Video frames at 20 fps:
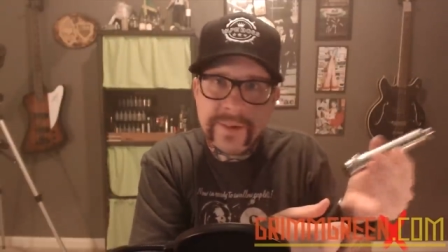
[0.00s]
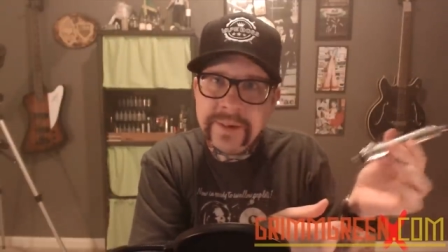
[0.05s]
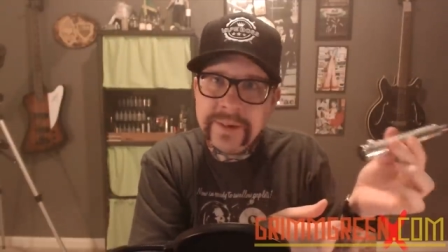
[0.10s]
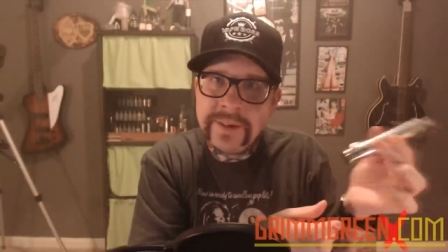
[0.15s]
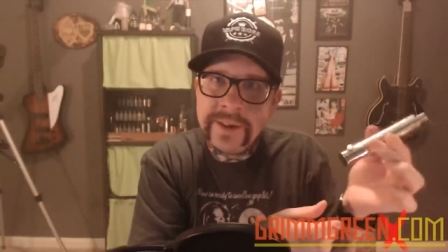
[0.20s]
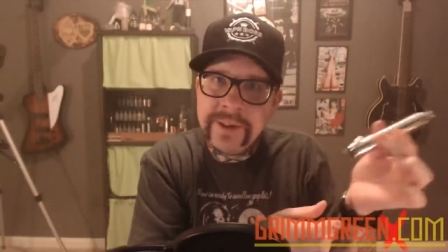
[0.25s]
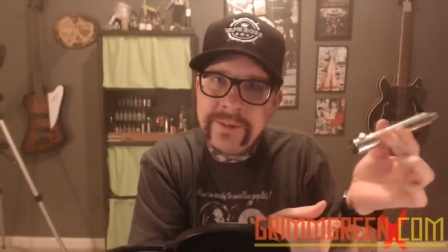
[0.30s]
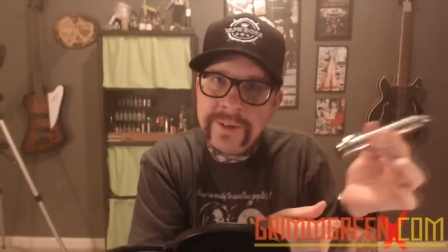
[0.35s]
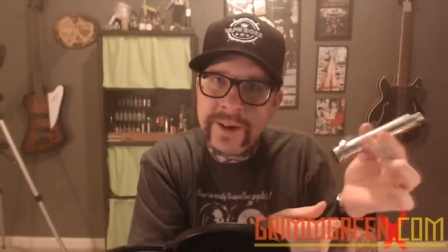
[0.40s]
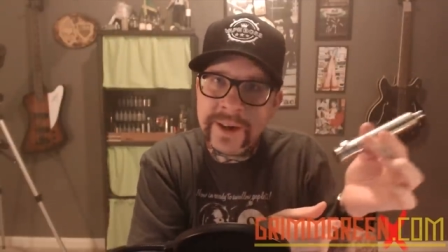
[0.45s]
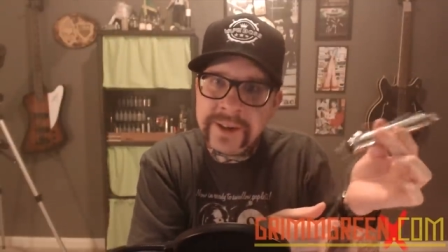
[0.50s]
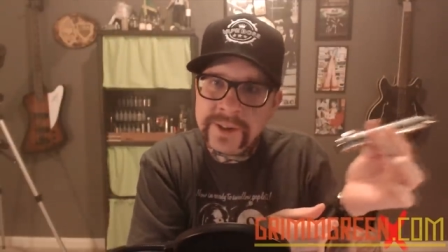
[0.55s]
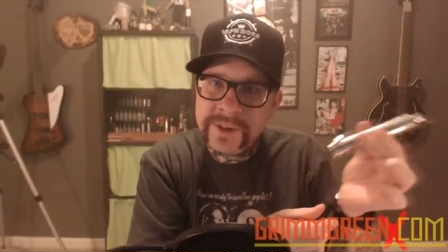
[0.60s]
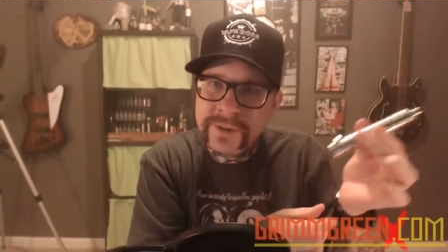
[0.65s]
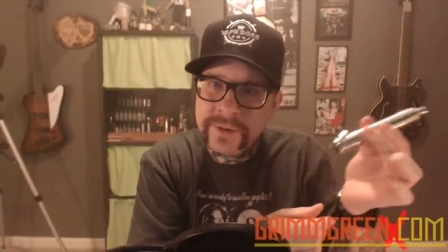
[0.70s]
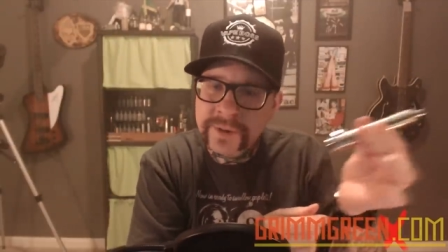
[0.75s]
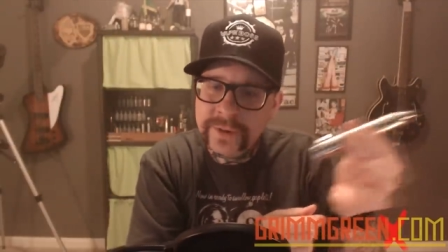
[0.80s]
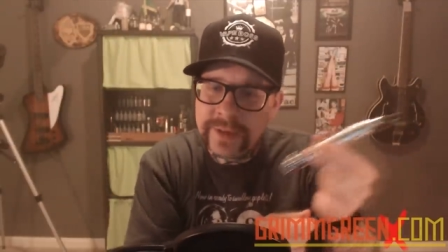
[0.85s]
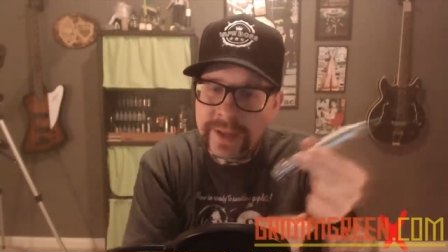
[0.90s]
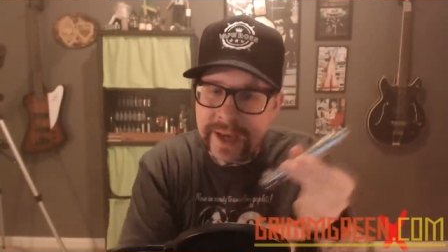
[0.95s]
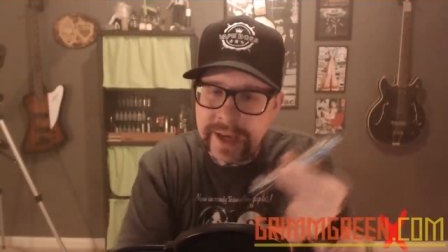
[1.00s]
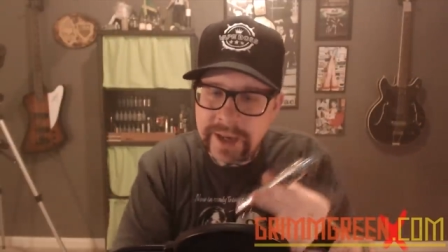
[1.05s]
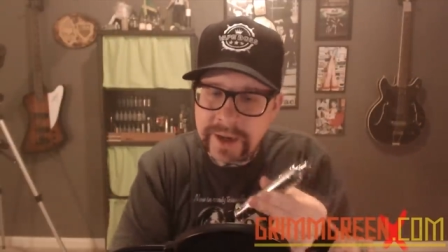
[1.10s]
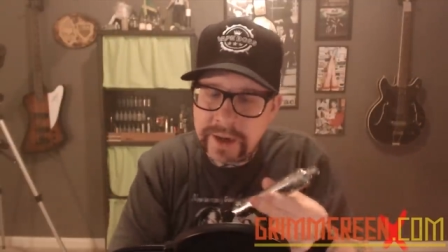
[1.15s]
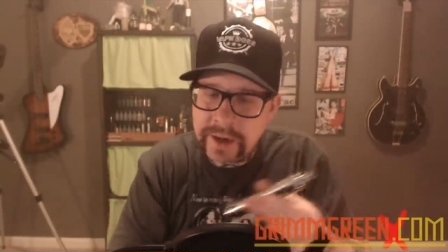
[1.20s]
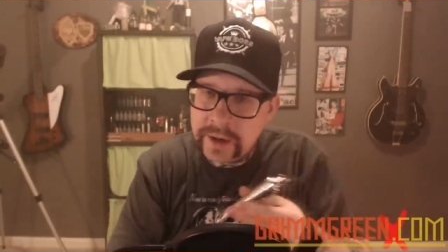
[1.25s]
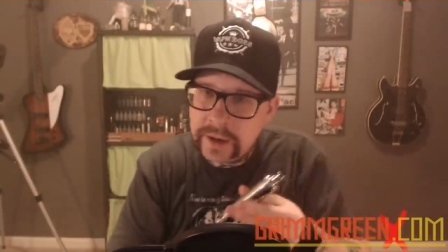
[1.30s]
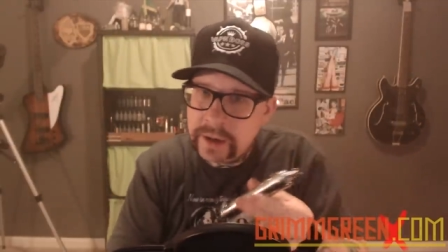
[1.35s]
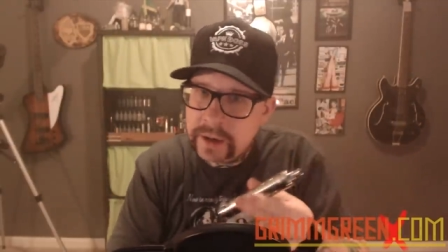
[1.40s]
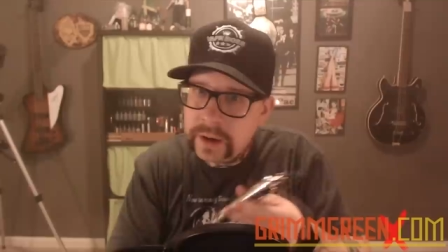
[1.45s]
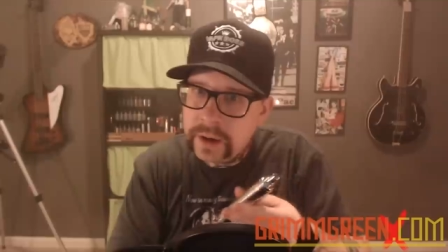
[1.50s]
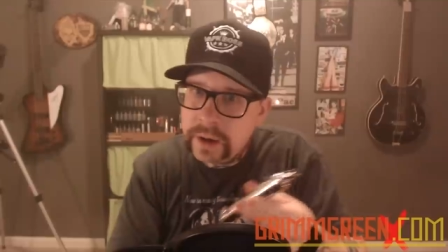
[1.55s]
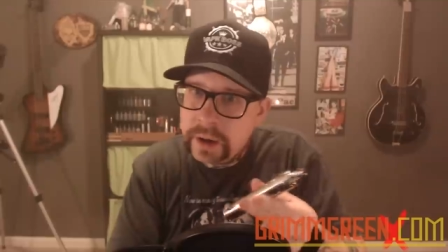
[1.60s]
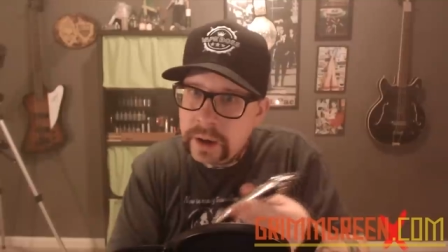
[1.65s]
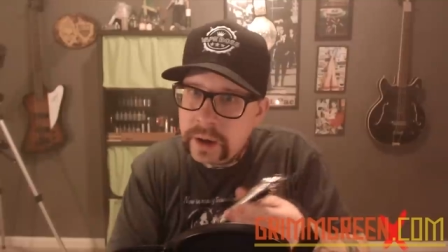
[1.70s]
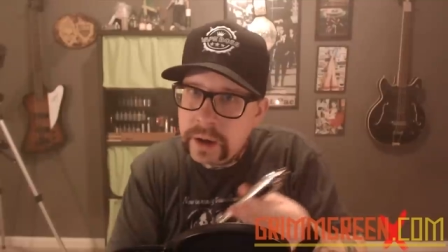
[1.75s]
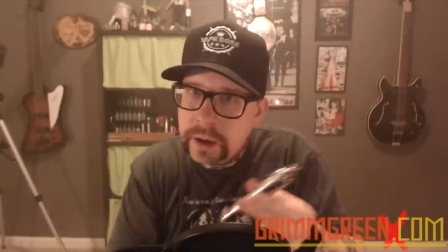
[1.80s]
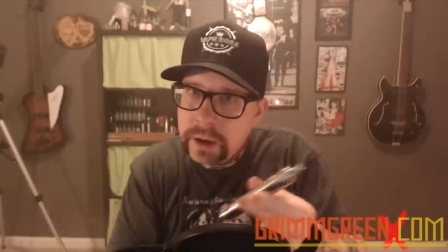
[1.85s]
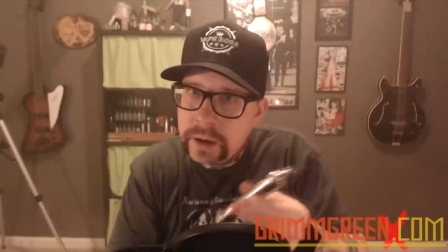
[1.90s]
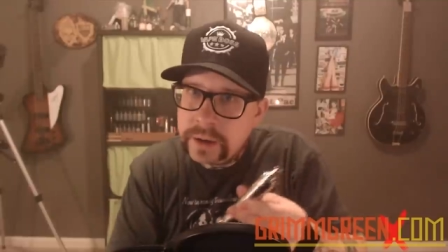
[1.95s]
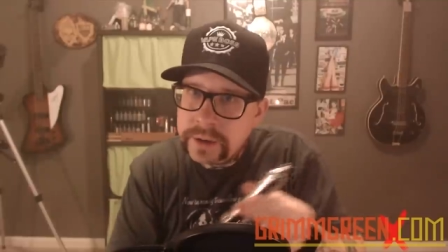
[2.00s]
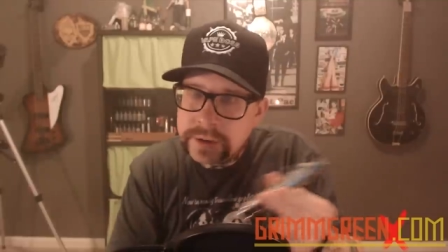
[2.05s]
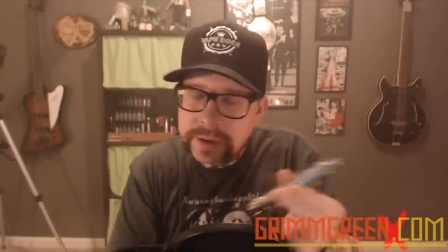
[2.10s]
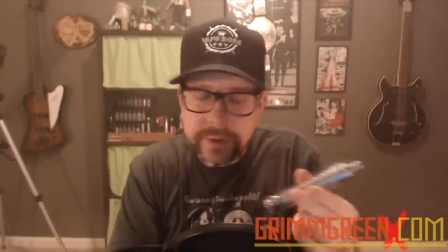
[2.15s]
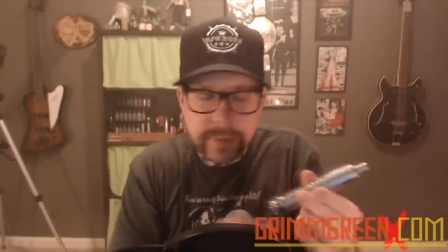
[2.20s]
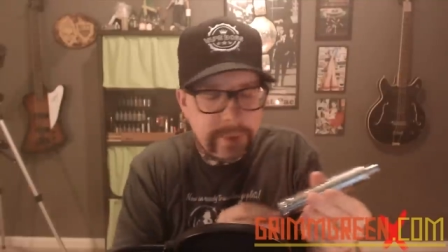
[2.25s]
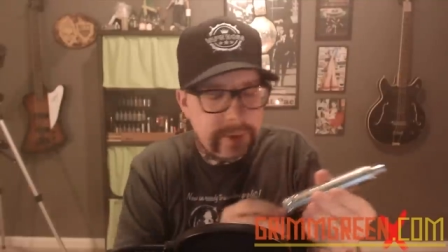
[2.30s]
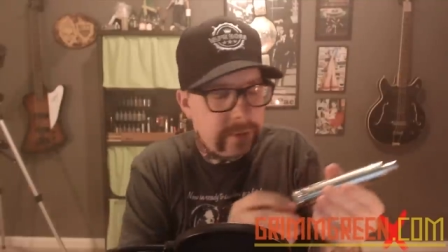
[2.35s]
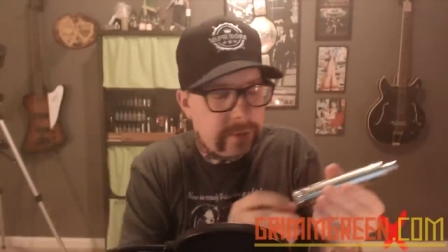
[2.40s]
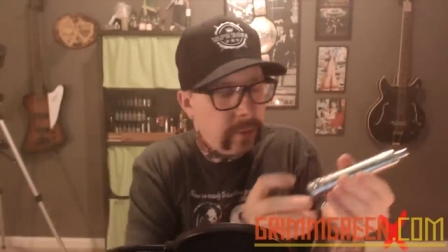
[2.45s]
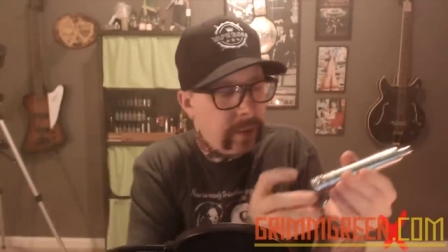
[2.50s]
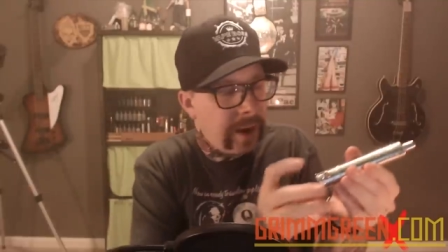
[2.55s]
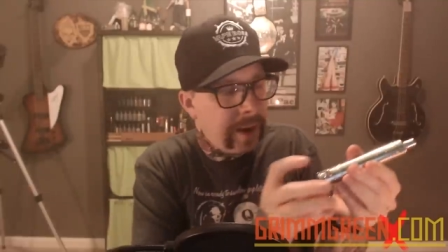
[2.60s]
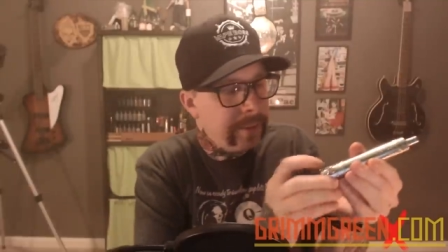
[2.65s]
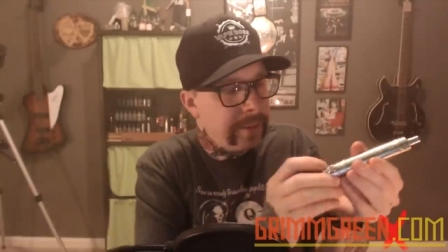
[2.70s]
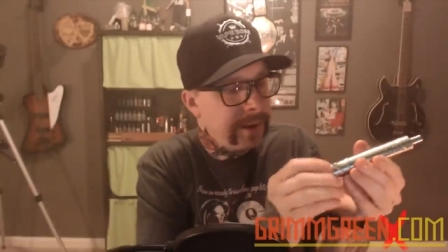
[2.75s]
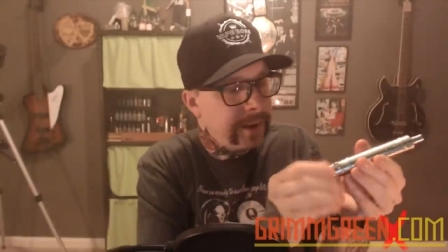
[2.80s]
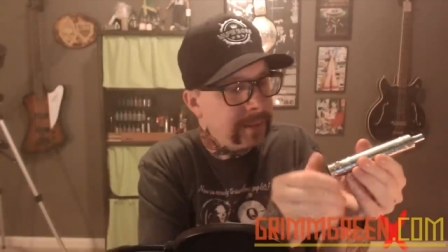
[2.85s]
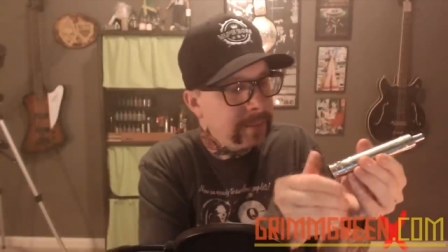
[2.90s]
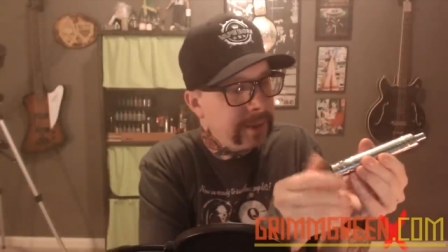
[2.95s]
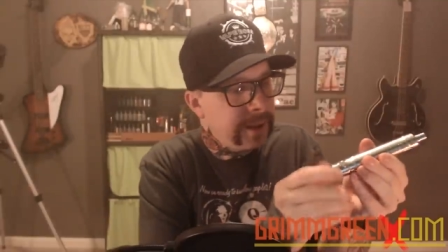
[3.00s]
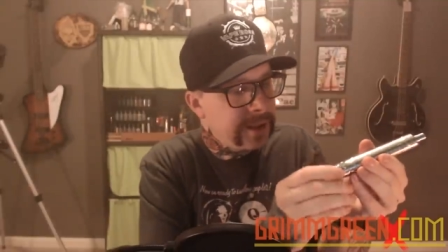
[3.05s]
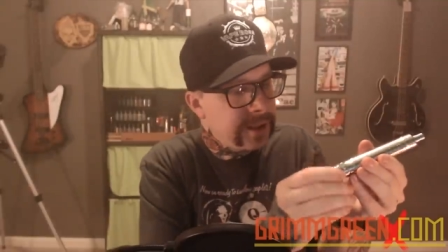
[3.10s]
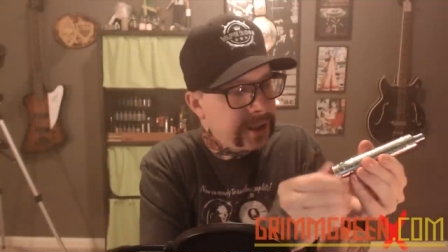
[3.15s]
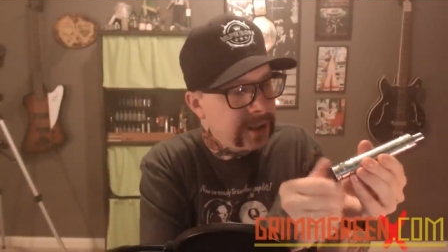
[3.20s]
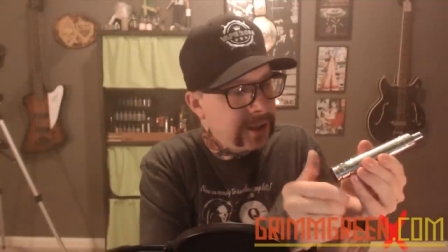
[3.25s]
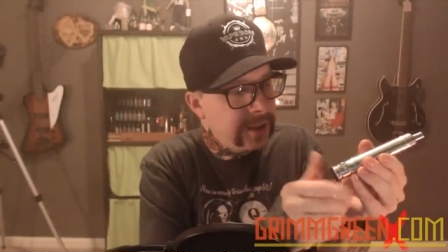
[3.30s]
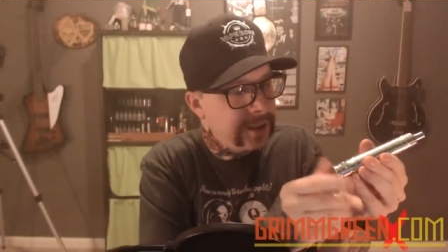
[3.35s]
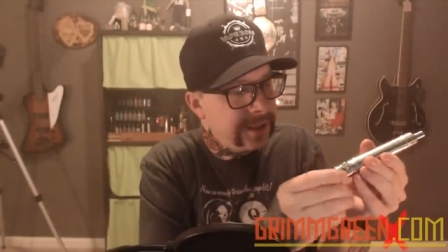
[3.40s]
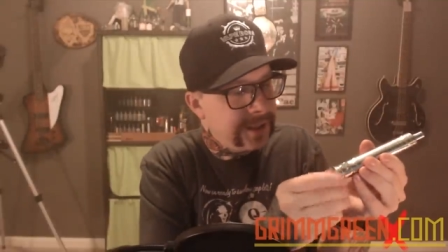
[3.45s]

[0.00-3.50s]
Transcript: See if I unscrew that. It's a little bit of wobbling, but it's a good